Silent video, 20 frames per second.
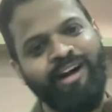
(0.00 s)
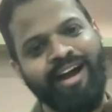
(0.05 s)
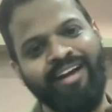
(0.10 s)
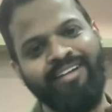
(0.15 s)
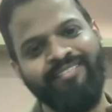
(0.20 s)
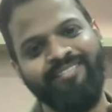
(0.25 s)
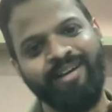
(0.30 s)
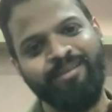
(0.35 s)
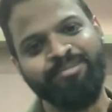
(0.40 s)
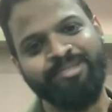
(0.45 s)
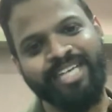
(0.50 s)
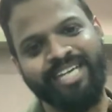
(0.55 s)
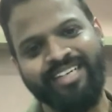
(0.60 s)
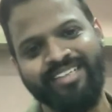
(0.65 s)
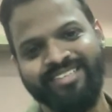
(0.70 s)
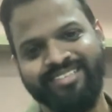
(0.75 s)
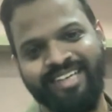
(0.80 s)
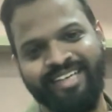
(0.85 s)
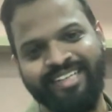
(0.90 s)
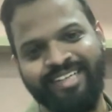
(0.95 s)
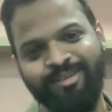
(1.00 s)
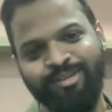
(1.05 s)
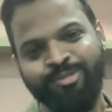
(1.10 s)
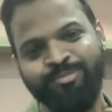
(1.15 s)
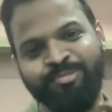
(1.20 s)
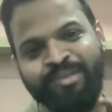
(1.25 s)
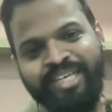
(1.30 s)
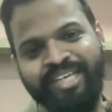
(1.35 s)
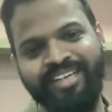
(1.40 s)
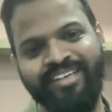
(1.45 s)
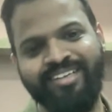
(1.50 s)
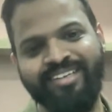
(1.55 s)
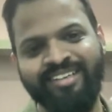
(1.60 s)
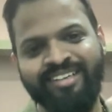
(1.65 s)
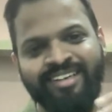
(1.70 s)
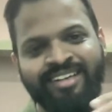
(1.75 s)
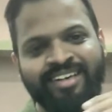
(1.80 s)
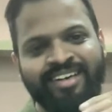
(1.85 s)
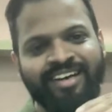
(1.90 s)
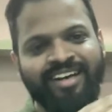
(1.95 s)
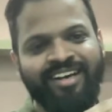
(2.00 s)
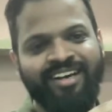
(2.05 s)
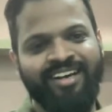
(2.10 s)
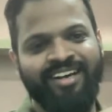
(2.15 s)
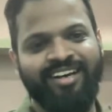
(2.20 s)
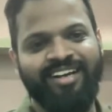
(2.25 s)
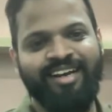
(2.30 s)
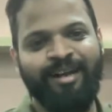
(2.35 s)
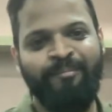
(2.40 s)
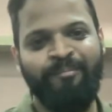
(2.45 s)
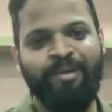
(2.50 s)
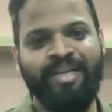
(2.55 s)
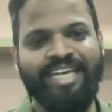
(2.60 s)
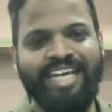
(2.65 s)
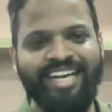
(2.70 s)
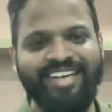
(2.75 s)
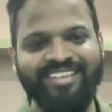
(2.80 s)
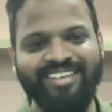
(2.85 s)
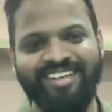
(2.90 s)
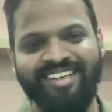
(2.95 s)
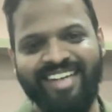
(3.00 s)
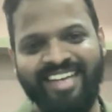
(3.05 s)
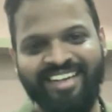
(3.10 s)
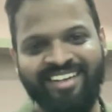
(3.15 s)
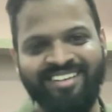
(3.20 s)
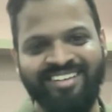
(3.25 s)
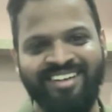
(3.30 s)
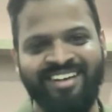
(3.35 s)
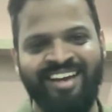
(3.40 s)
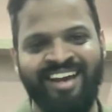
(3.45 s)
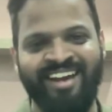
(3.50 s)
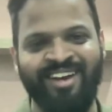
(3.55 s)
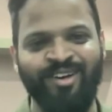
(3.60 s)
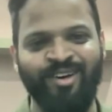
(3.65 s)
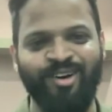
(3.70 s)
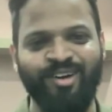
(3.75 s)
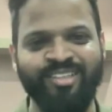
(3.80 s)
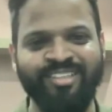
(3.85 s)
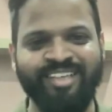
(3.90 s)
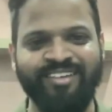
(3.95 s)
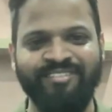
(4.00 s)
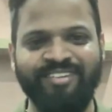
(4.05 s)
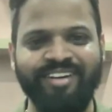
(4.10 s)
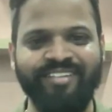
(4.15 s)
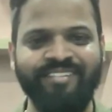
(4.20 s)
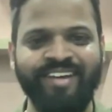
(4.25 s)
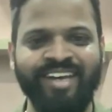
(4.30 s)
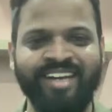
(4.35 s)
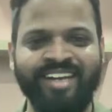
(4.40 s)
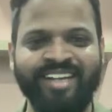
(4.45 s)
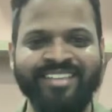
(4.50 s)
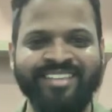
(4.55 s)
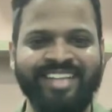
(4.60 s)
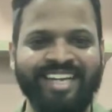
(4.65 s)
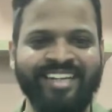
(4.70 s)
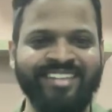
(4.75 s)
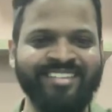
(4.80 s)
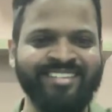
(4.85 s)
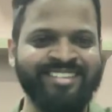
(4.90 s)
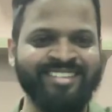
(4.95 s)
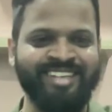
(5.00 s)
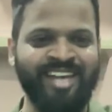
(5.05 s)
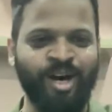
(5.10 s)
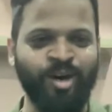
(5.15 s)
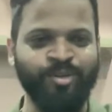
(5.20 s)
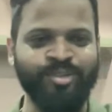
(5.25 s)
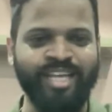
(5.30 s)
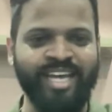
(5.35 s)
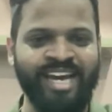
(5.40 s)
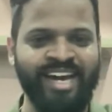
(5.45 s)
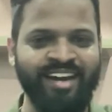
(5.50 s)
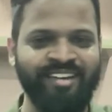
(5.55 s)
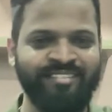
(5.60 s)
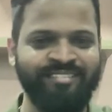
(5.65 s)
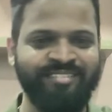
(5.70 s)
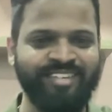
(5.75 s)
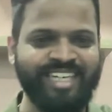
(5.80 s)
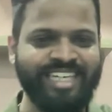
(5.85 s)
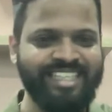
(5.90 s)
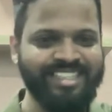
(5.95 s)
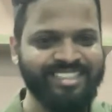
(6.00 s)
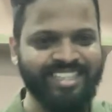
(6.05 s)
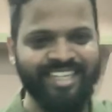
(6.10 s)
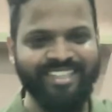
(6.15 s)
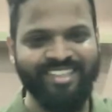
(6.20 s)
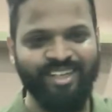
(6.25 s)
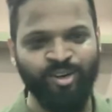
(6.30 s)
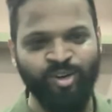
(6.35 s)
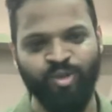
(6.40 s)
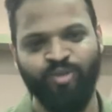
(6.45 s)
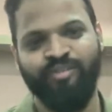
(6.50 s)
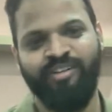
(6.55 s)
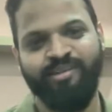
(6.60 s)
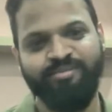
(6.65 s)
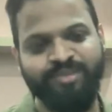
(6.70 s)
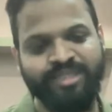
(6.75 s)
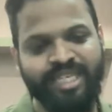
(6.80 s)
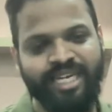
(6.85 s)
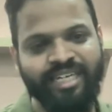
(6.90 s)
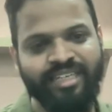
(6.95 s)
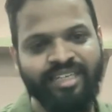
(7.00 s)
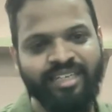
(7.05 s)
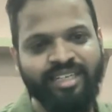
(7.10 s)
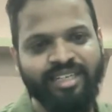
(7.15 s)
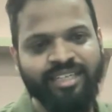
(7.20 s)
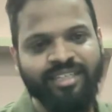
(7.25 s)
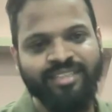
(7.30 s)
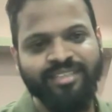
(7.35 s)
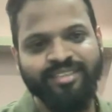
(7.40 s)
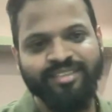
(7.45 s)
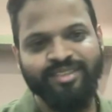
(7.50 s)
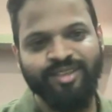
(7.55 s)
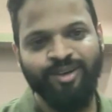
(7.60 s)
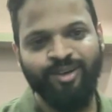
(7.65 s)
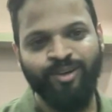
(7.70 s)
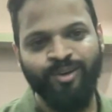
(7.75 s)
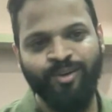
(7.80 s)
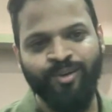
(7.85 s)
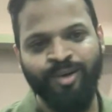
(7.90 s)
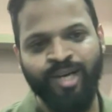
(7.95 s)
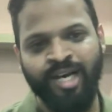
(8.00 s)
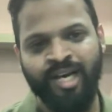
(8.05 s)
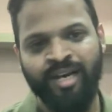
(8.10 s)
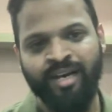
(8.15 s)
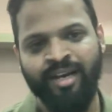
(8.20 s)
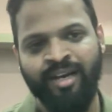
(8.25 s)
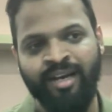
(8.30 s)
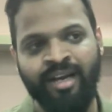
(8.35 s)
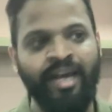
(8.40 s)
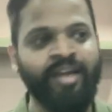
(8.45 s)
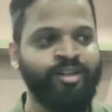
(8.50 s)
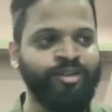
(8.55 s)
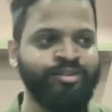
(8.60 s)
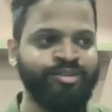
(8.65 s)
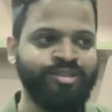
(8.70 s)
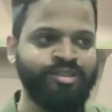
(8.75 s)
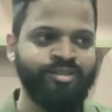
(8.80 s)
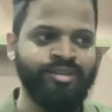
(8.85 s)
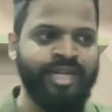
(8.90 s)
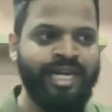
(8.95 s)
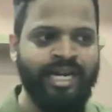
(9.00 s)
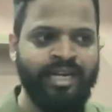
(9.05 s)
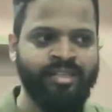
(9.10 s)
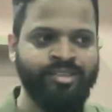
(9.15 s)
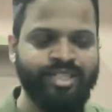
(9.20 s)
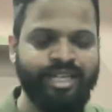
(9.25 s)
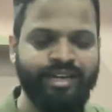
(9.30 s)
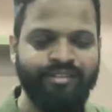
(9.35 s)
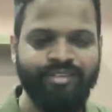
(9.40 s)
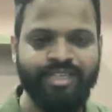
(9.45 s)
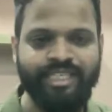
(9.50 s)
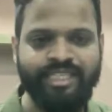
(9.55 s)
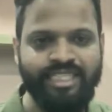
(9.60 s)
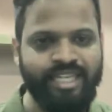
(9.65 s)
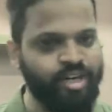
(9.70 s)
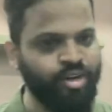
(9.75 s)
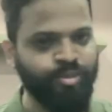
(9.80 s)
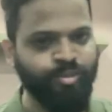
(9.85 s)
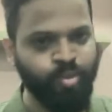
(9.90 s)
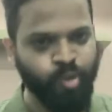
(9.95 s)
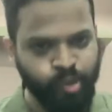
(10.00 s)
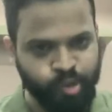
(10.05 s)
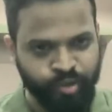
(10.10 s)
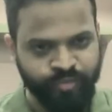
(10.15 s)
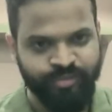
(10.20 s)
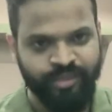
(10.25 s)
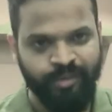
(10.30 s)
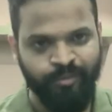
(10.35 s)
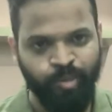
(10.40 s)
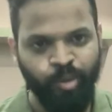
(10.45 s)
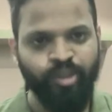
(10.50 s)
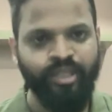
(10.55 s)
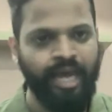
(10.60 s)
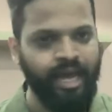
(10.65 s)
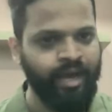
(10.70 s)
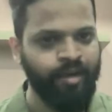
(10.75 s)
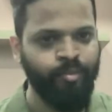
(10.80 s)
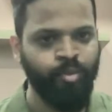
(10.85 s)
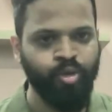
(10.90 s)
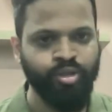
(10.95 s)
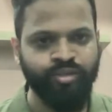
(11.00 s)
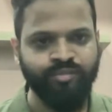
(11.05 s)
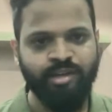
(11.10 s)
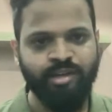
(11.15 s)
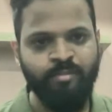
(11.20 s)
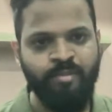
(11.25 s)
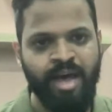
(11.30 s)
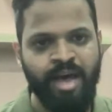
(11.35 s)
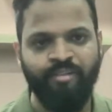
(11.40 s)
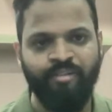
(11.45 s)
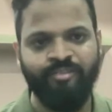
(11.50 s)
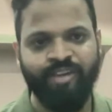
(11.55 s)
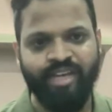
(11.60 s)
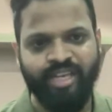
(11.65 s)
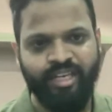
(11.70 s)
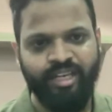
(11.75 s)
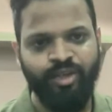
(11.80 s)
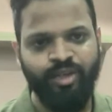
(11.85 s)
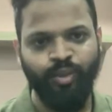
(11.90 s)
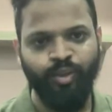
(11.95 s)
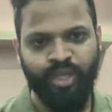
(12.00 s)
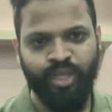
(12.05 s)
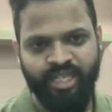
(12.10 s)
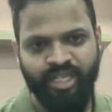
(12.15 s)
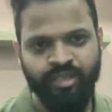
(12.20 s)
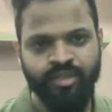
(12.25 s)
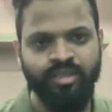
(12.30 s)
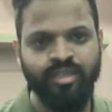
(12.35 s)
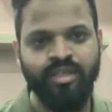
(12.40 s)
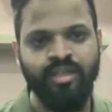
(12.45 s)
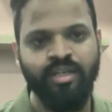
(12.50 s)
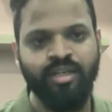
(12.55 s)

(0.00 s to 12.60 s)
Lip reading: one website design that was being replicated like across everywhere, and then now they have redesigned their whole website. So you should definitely check out both of them. Both of them have very unique